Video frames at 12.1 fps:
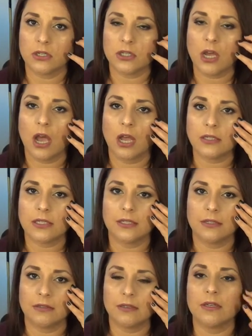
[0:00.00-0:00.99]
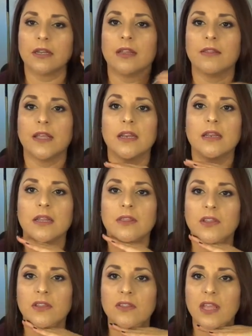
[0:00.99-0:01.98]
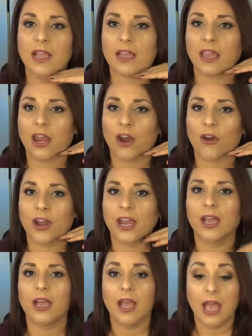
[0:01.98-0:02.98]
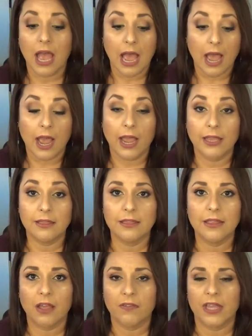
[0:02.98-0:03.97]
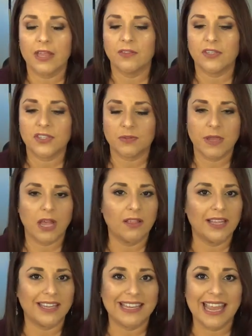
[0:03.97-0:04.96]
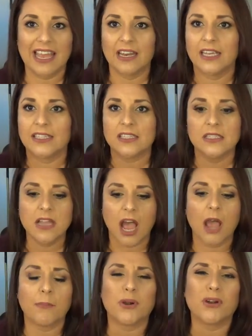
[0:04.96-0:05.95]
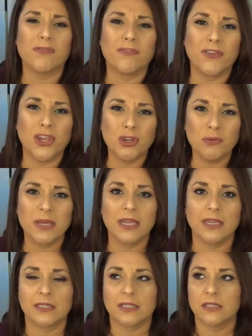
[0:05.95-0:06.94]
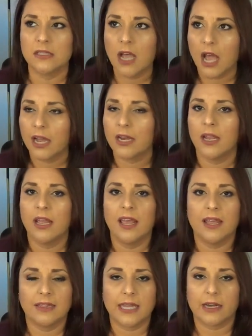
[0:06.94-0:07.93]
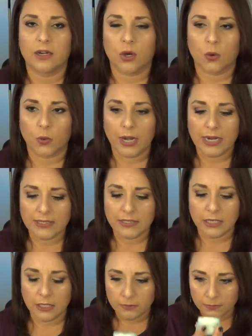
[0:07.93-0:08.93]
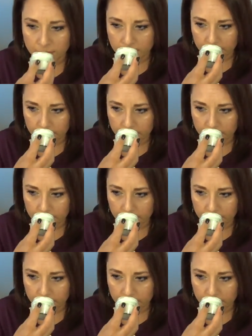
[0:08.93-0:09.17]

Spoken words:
taut, and then in the neck area. I love it. And the smell, again, it's not perfumey. It's not that crazy